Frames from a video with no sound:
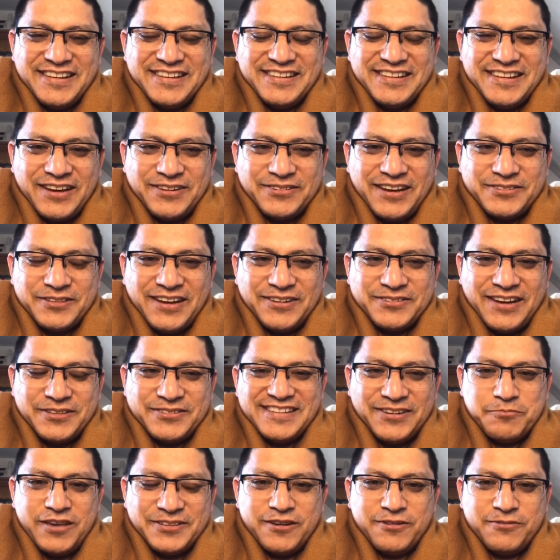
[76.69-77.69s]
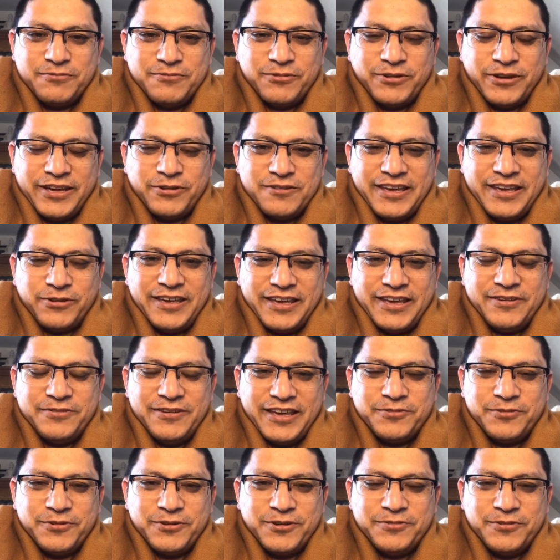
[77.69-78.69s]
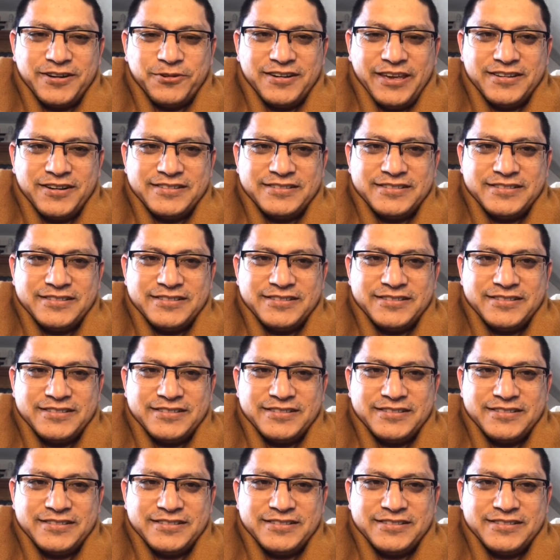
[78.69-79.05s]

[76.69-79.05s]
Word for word: after being away for